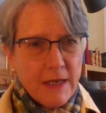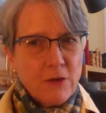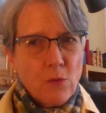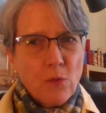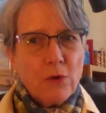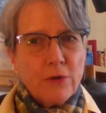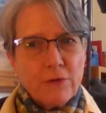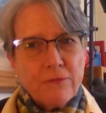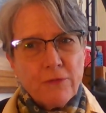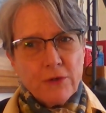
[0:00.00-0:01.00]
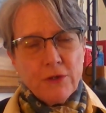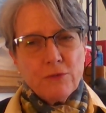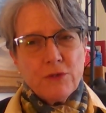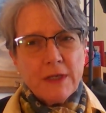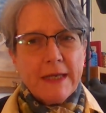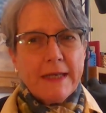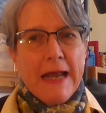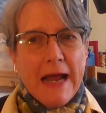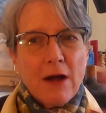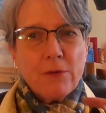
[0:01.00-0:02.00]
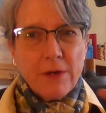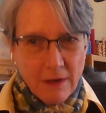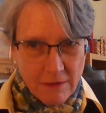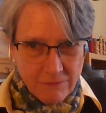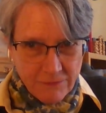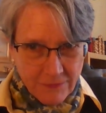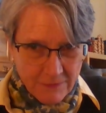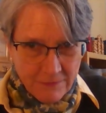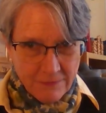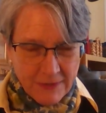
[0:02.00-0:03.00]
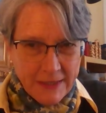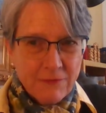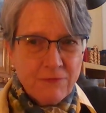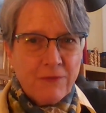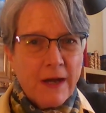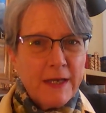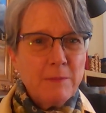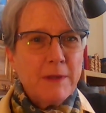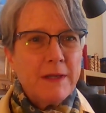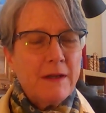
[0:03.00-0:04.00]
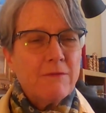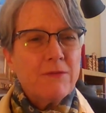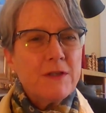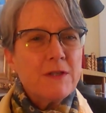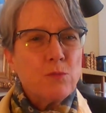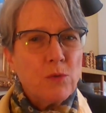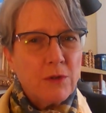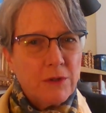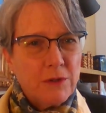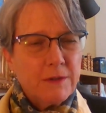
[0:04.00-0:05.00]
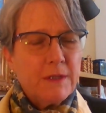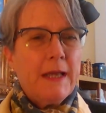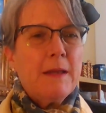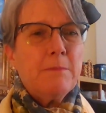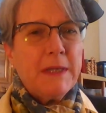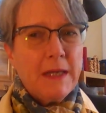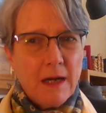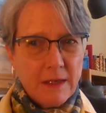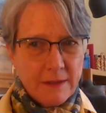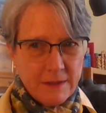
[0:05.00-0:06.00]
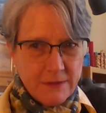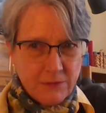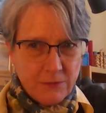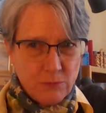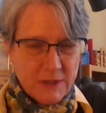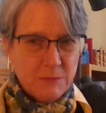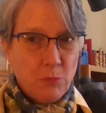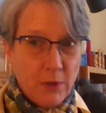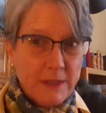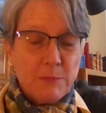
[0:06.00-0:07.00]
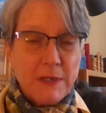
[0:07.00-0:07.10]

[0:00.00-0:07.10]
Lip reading: in order for you to get out of the confinement of this world and beyond to what is